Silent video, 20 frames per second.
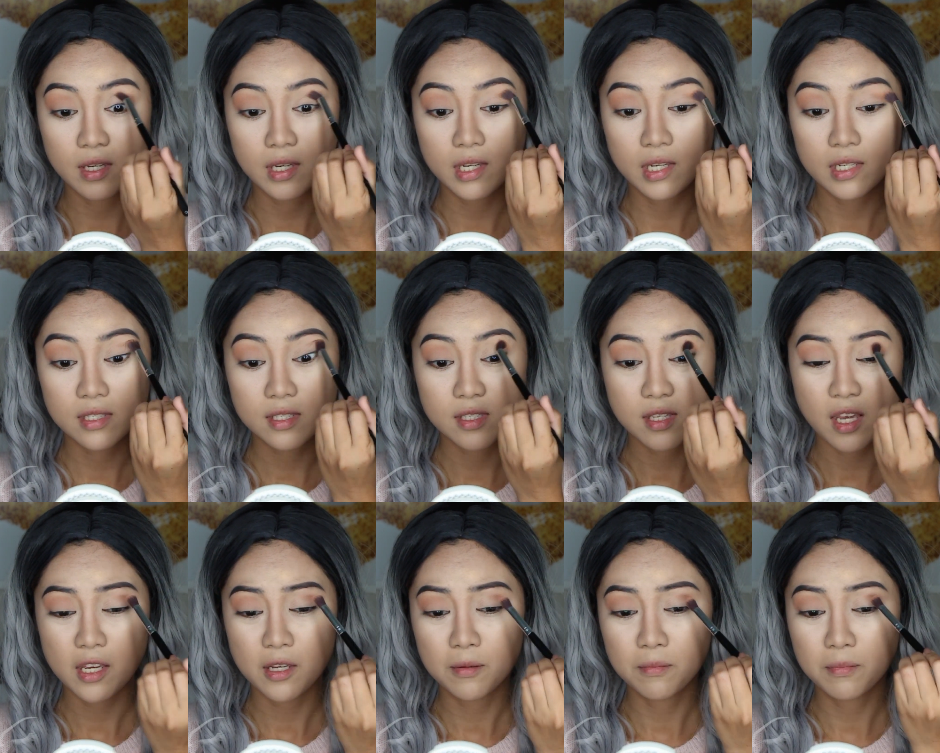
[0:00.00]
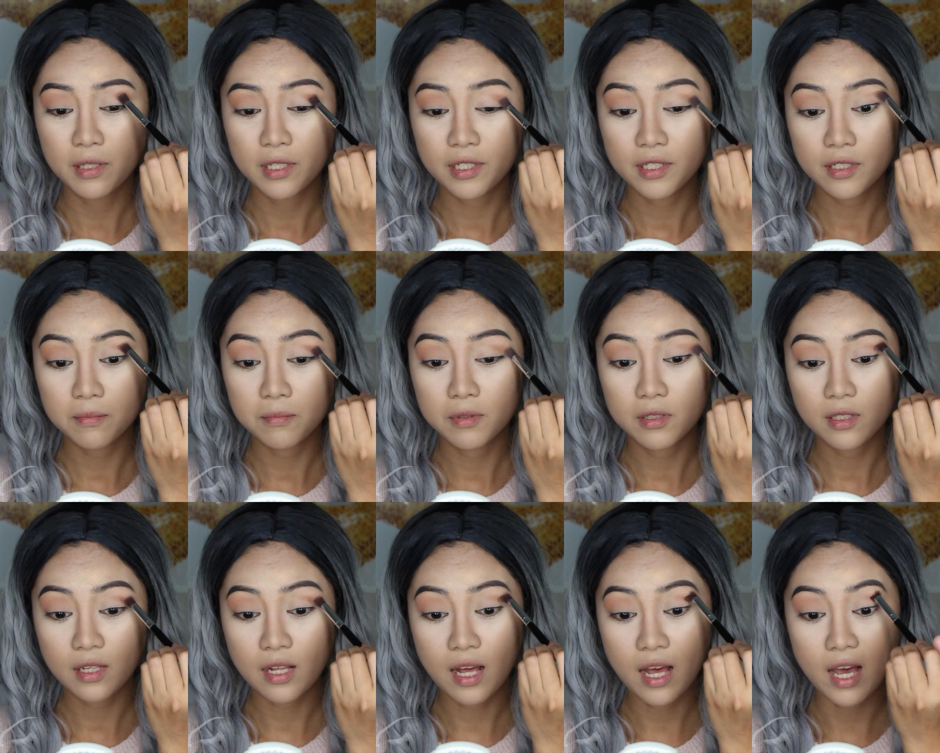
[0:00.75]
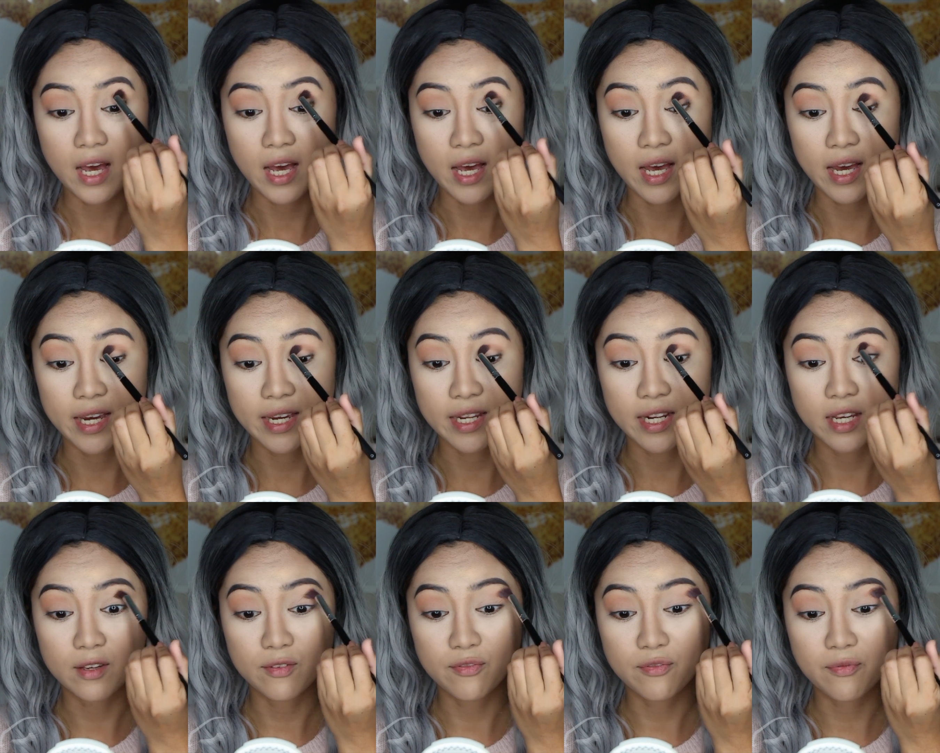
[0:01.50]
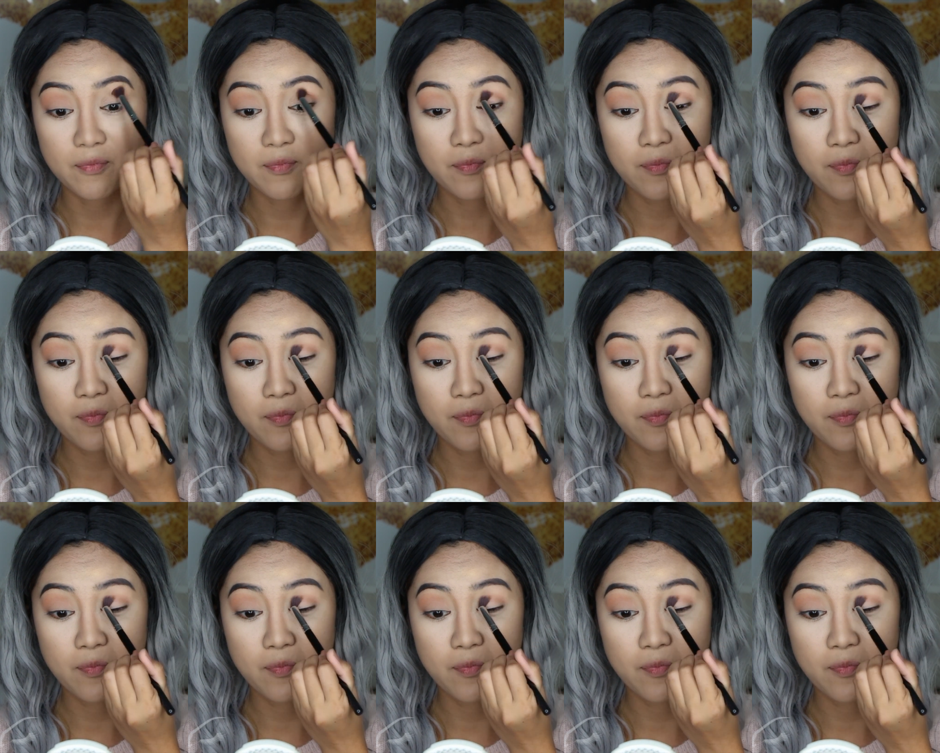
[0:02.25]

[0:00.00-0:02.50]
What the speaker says: It's a blendable kind of